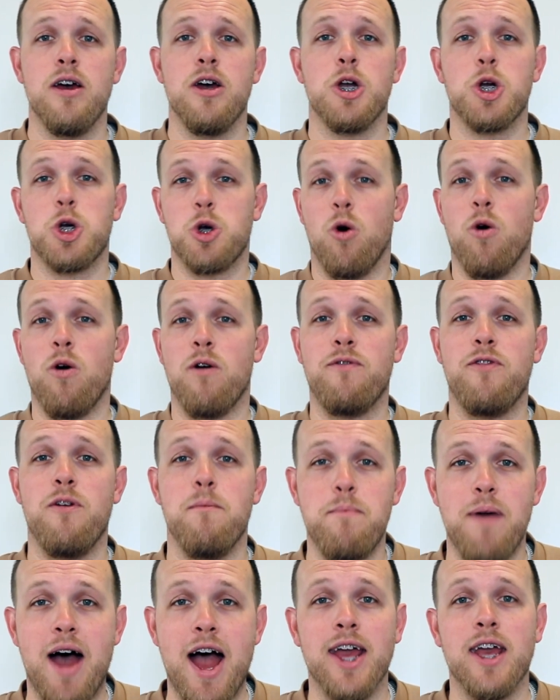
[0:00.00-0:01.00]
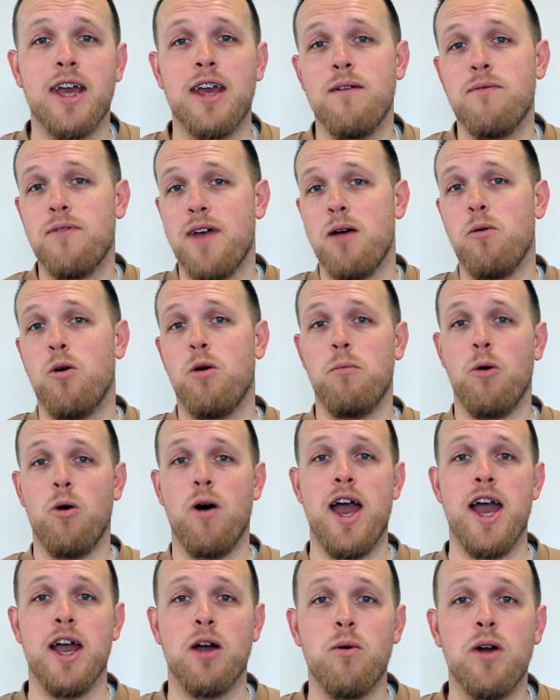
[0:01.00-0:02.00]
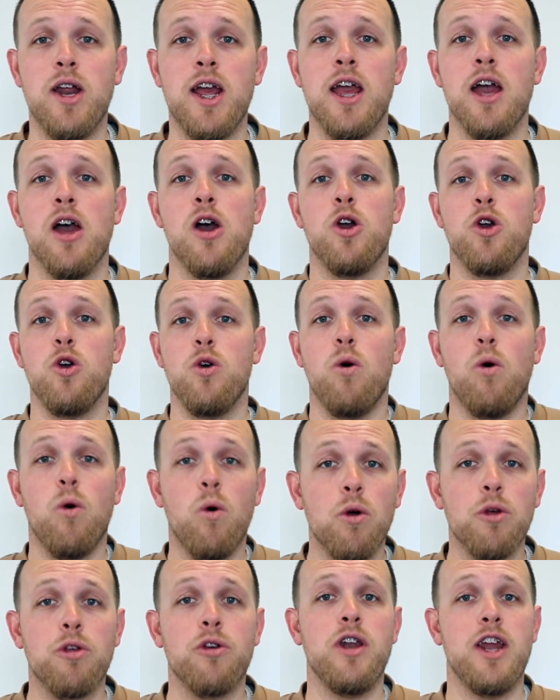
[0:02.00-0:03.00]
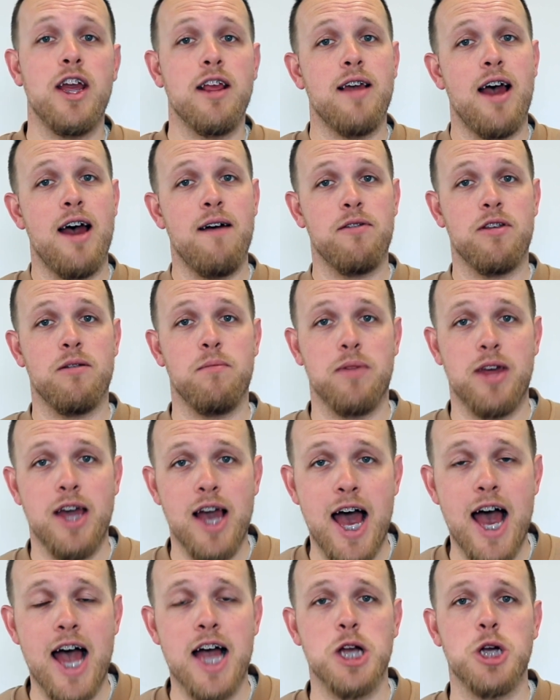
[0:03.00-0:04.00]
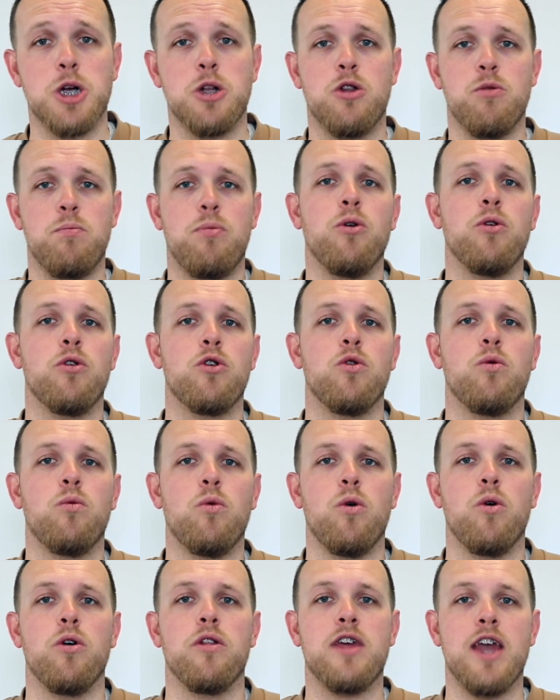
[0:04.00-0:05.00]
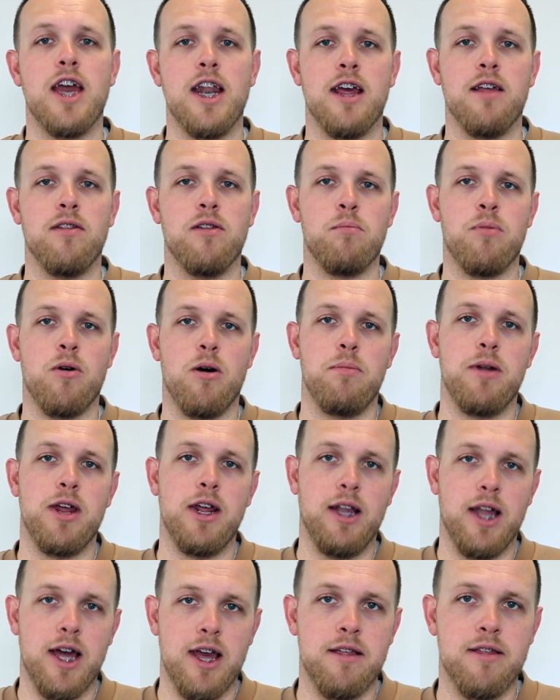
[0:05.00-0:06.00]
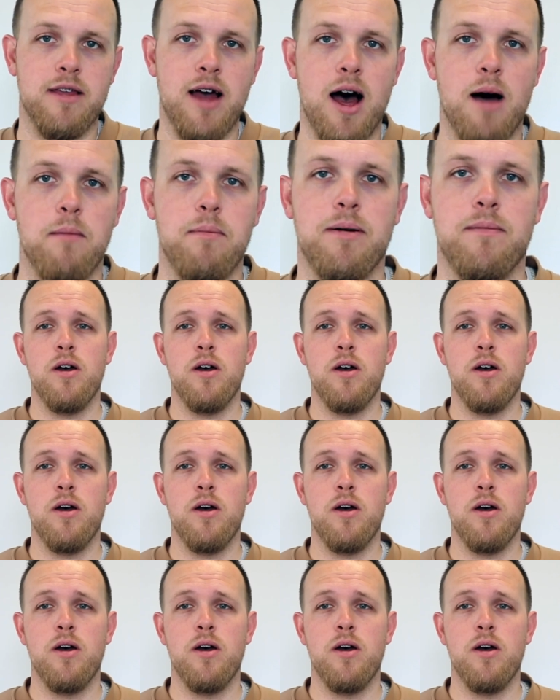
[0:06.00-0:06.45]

shore off the bank if they want more equity, you also need to have some cash to put towards getting the property leased up.